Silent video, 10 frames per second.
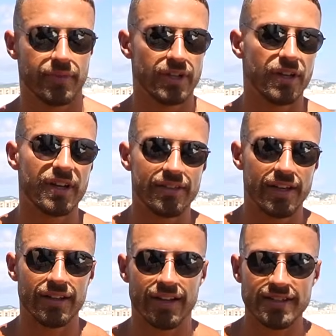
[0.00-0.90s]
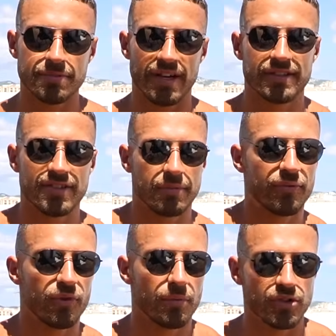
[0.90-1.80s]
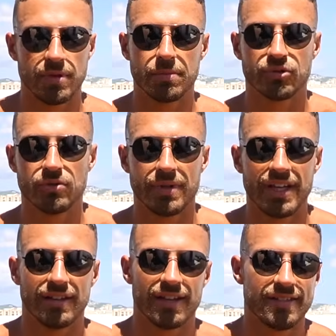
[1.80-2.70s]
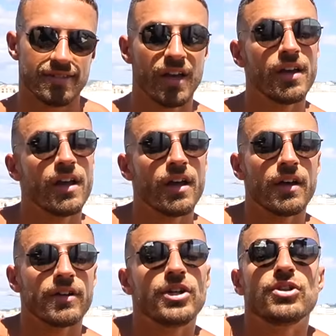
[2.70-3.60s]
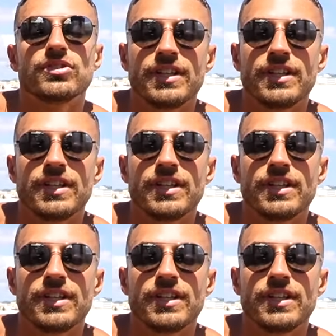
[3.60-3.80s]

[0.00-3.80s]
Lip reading: You can either eat less, but as I've said before, most people shouldn't be eating less. You just